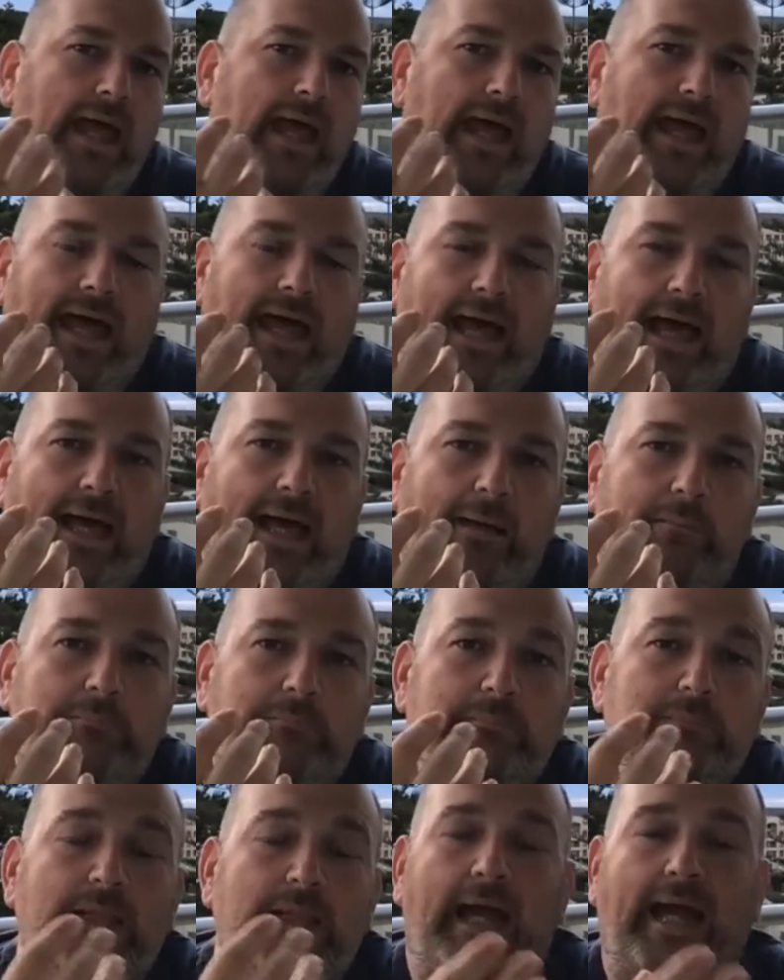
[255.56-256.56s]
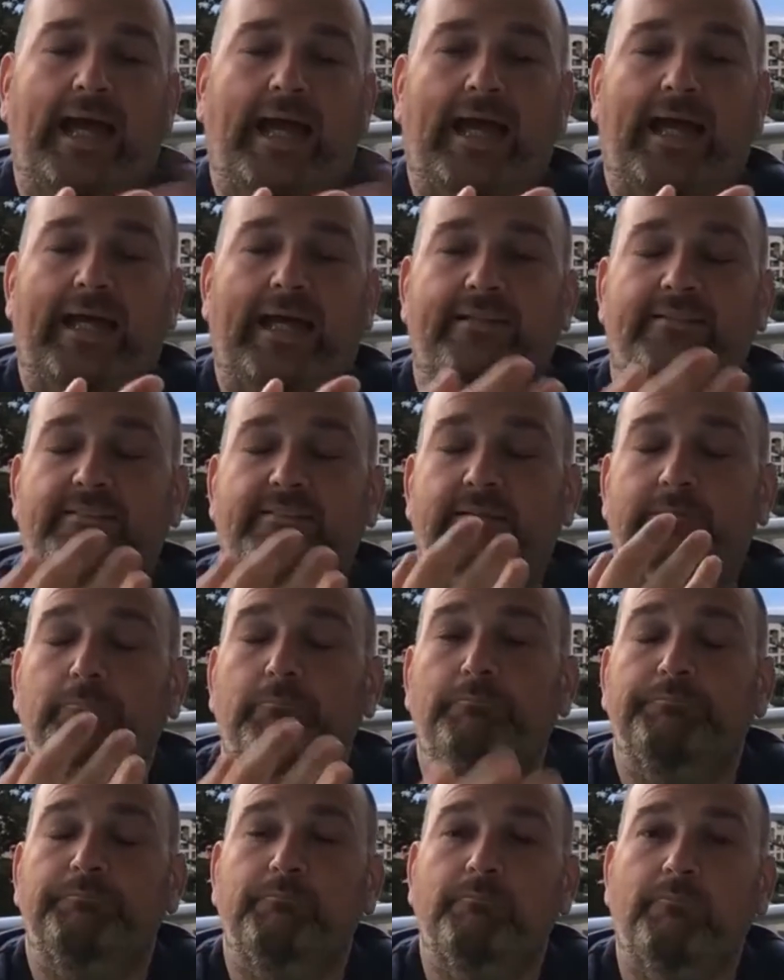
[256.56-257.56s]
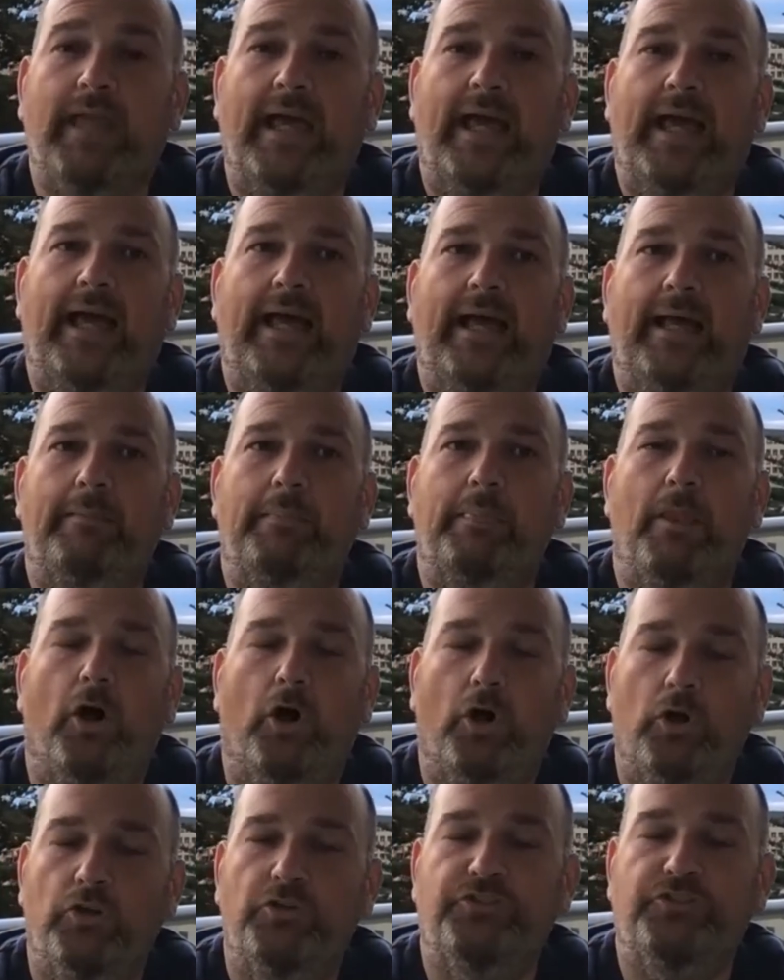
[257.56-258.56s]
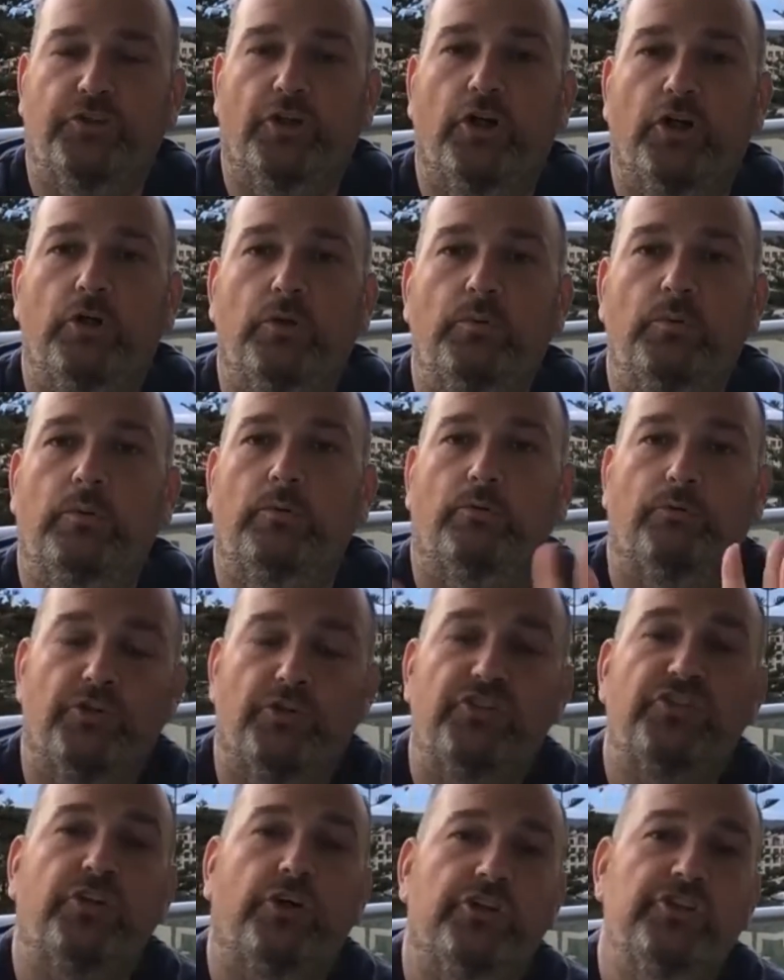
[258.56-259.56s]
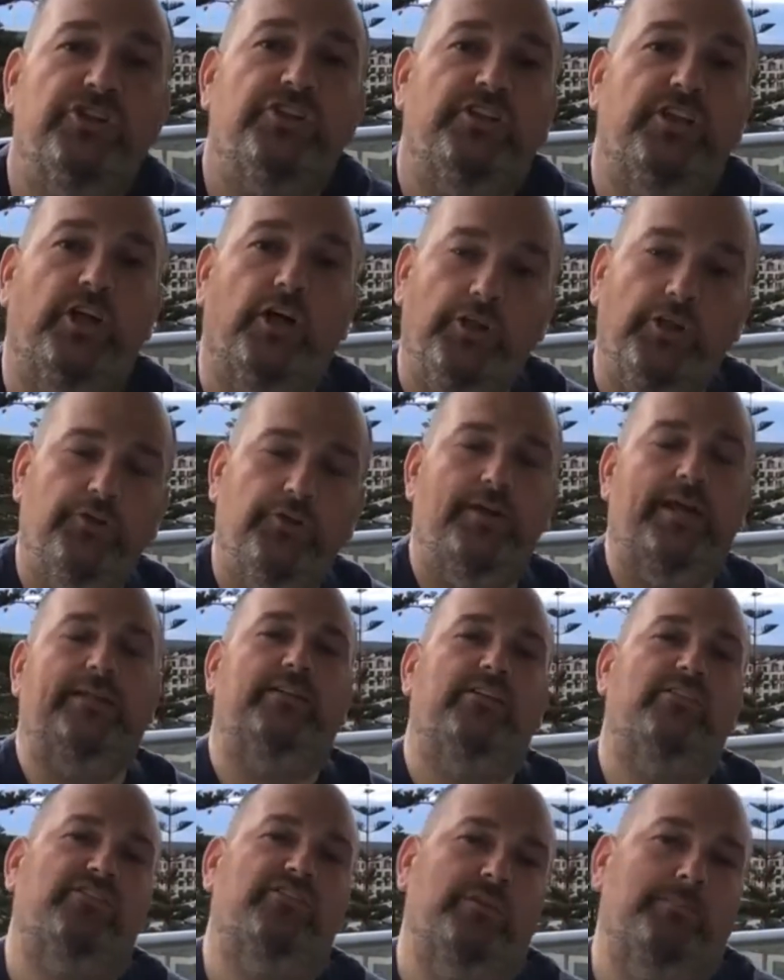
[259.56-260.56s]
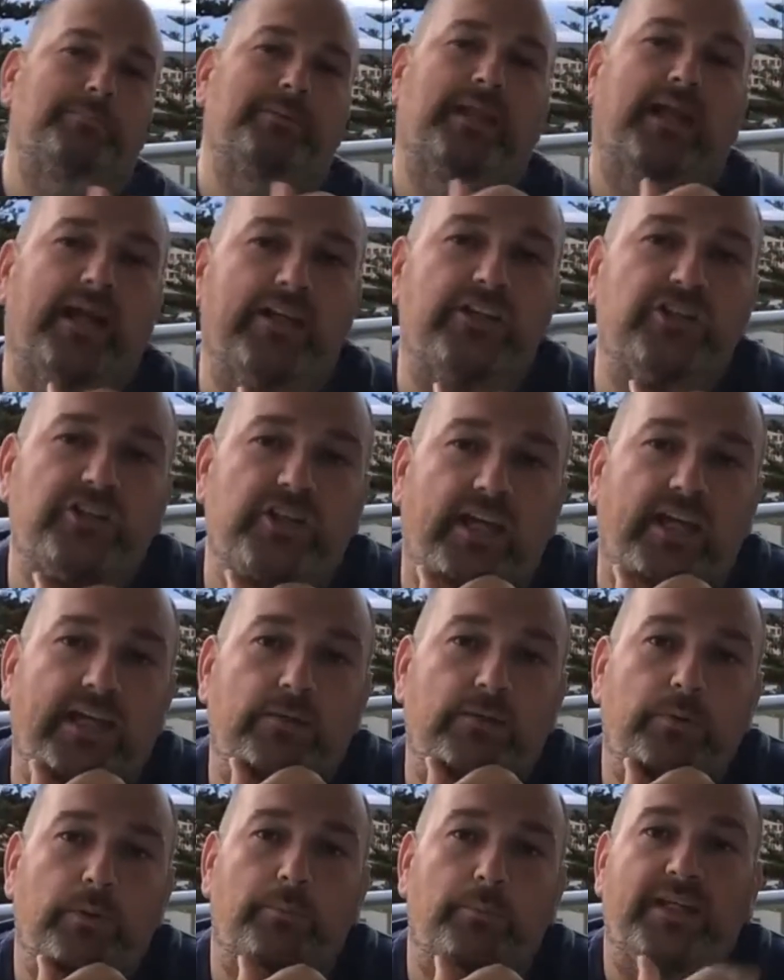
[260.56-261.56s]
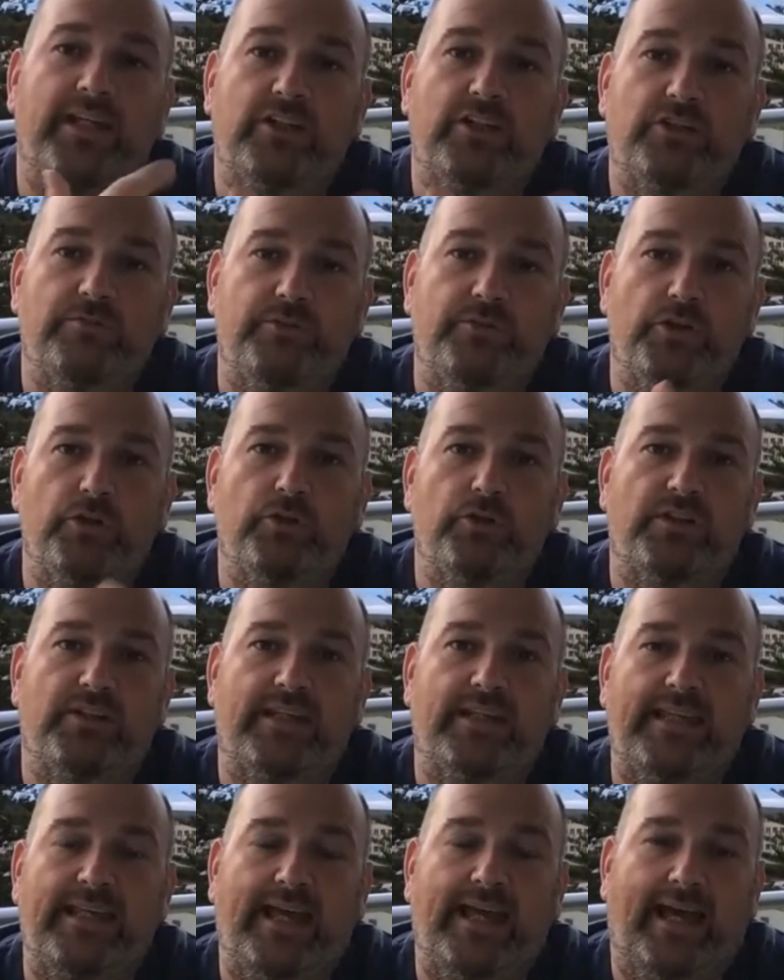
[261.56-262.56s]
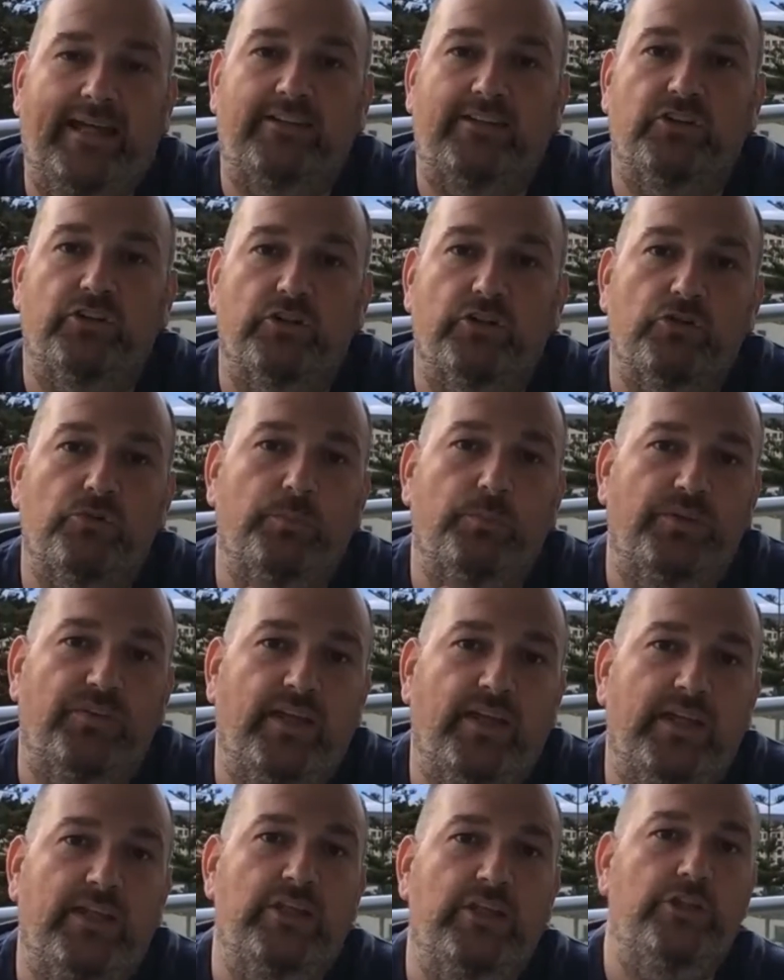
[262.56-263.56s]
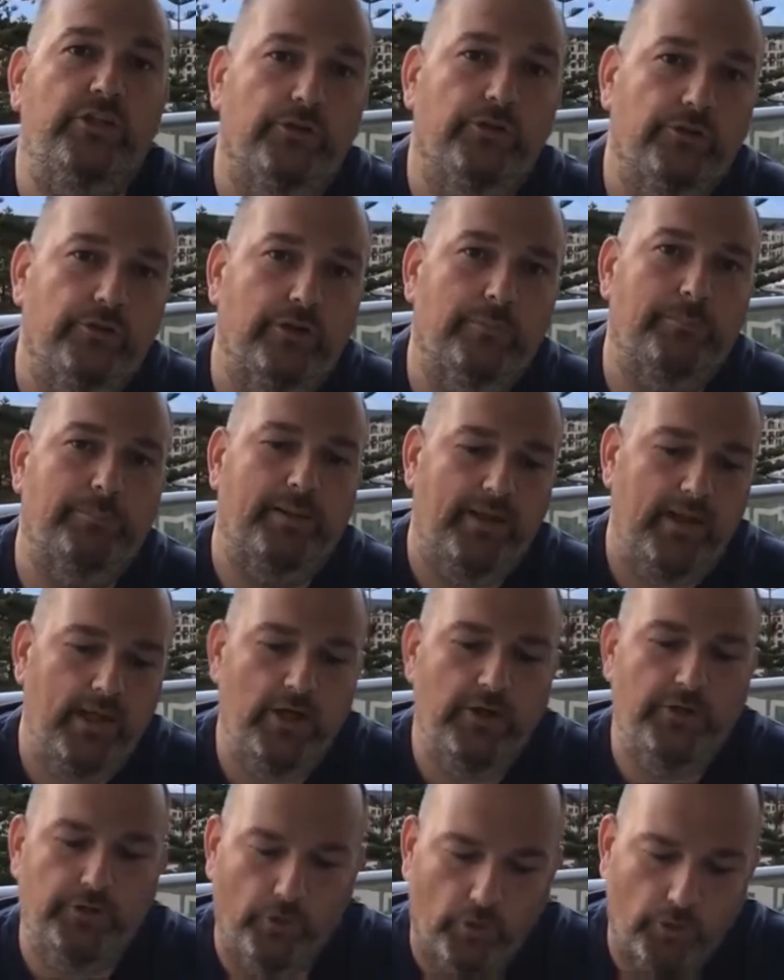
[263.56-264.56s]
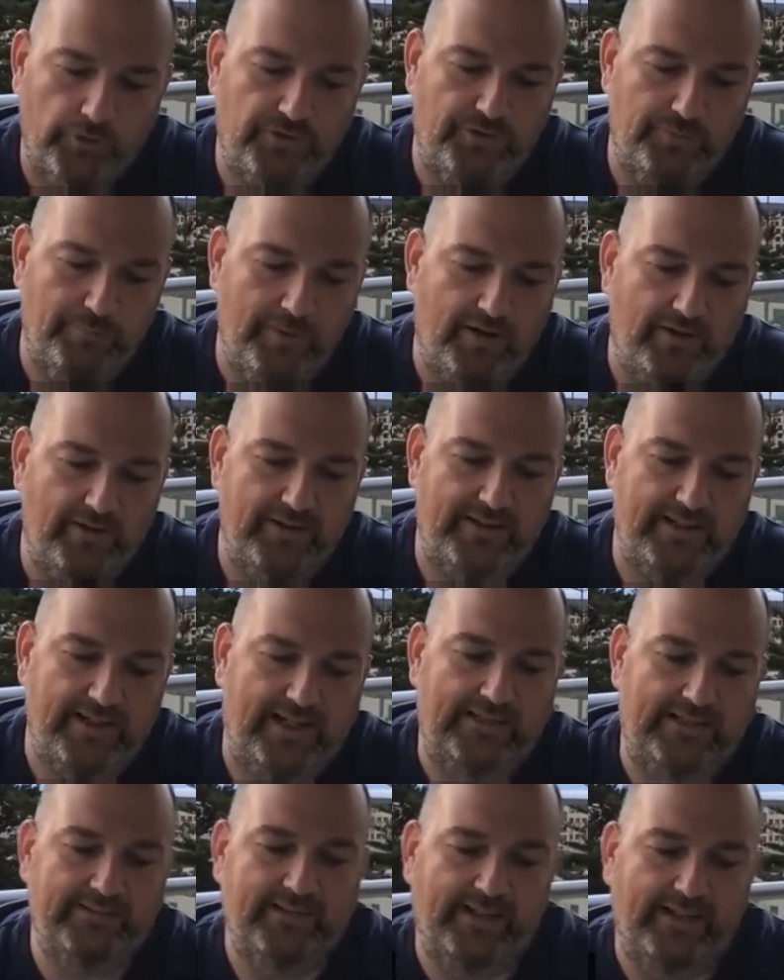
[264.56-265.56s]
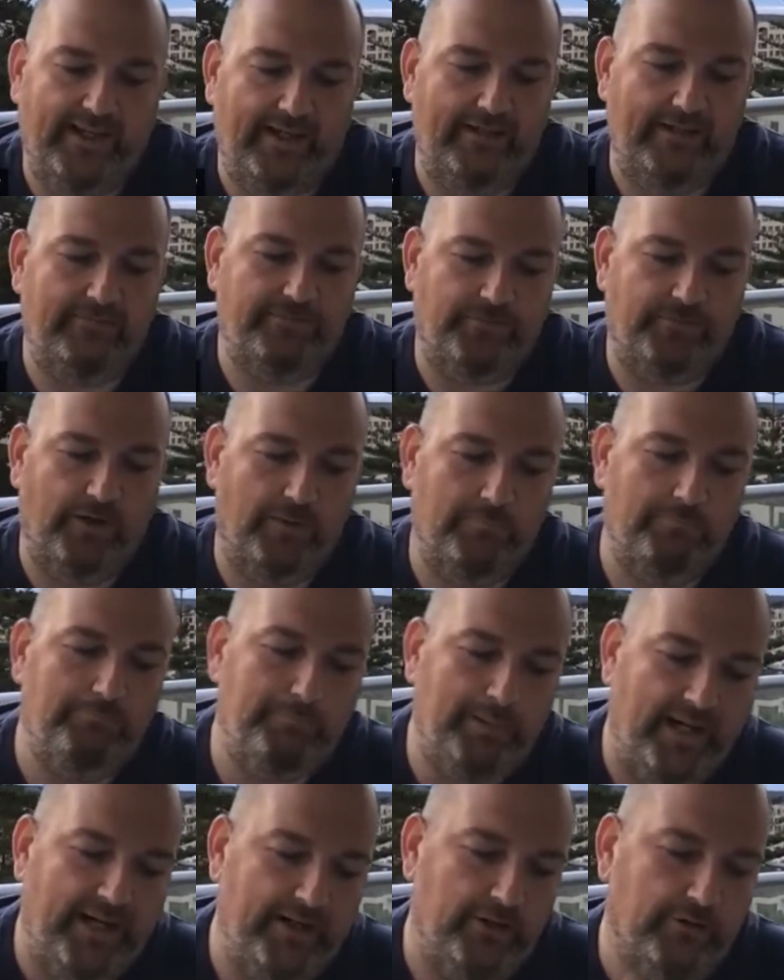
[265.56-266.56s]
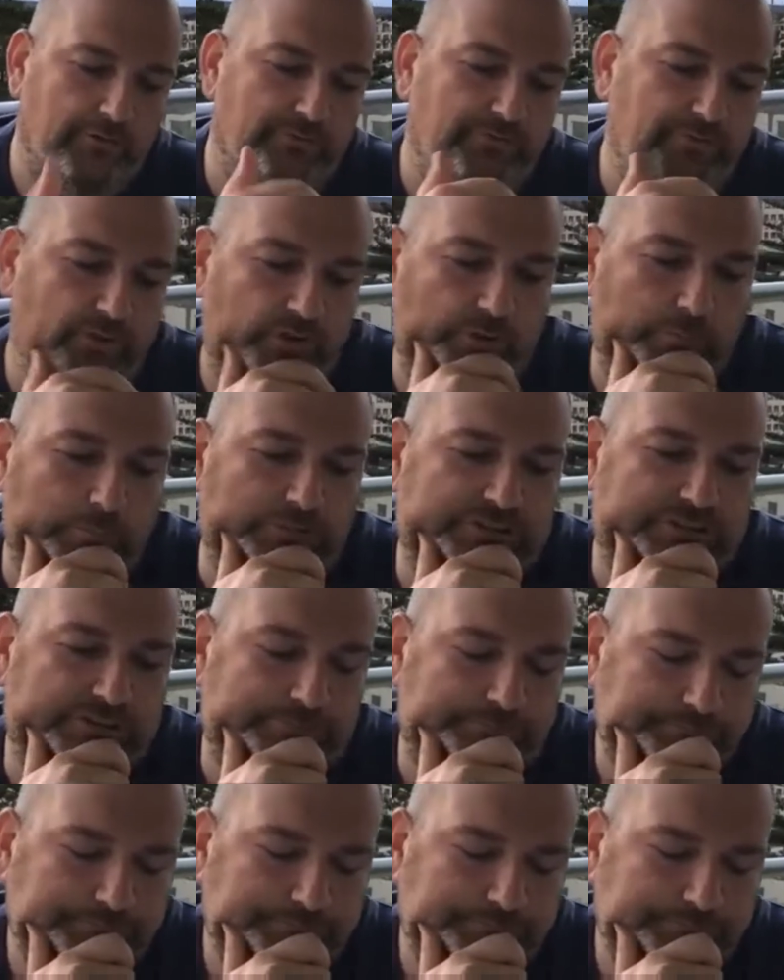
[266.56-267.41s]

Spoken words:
and also research at the other end of the supply chain when we interviewed key actors within Europe, North America and the like from buyer firms.